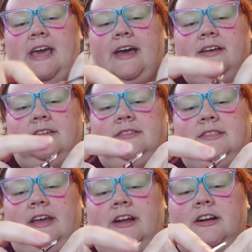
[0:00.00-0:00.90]
has
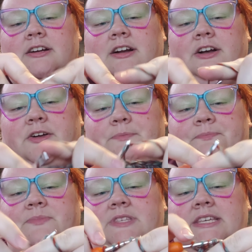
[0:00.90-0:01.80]
their
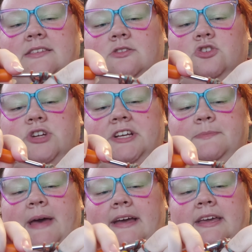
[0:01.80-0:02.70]
seasonal drinks
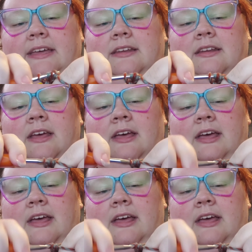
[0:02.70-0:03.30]
back in,